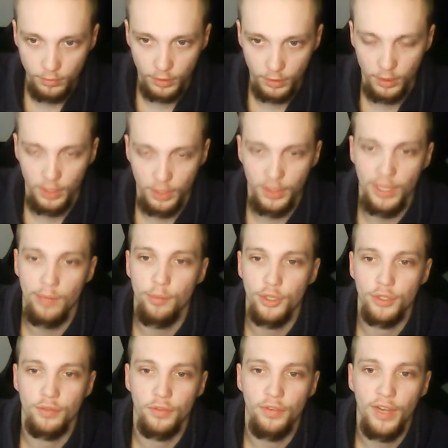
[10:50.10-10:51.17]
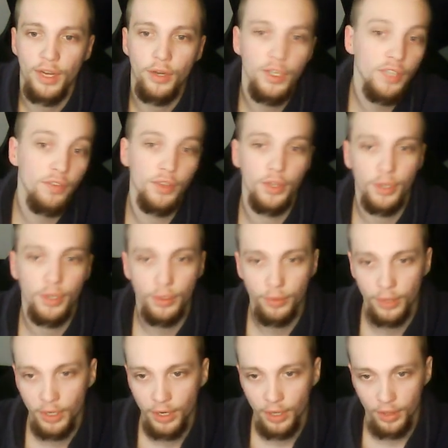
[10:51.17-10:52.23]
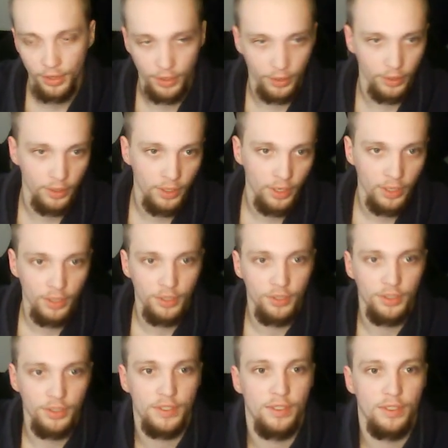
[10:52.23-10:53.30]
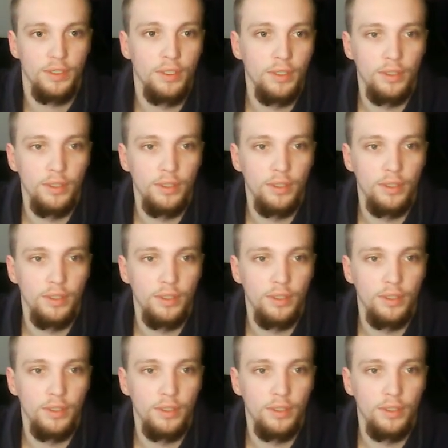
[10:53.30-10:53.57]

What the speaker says: Not that much of a fan, even though the whole just